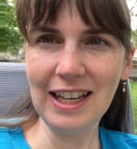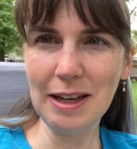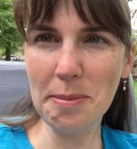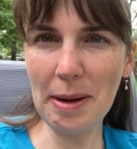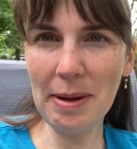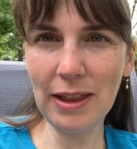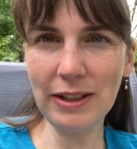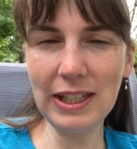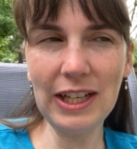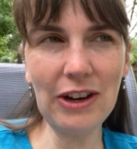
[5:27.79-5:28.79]
by my
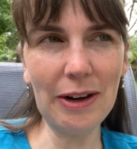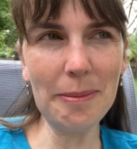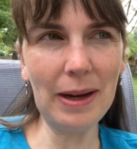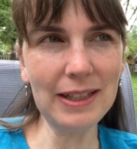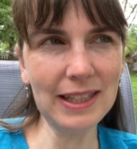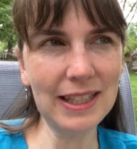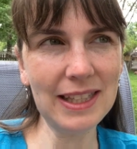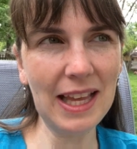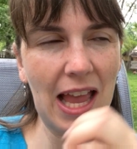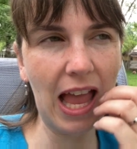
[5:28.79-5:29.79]
13 garden
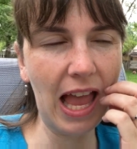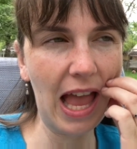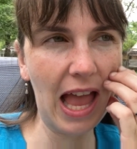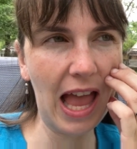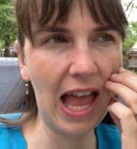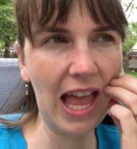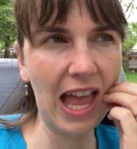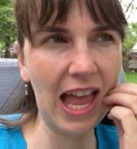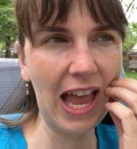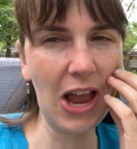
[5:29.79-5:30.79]
boxes?
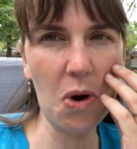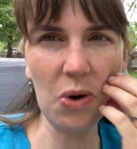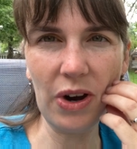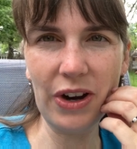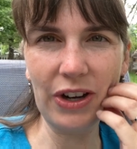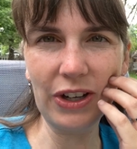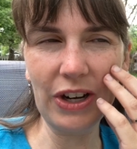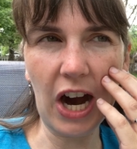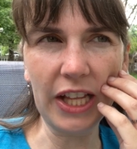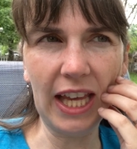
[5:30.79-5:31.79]

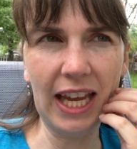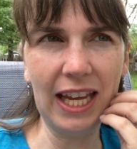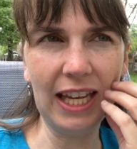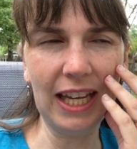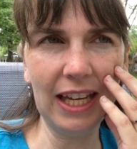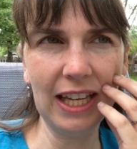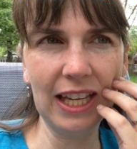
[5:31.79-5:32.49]
Or are they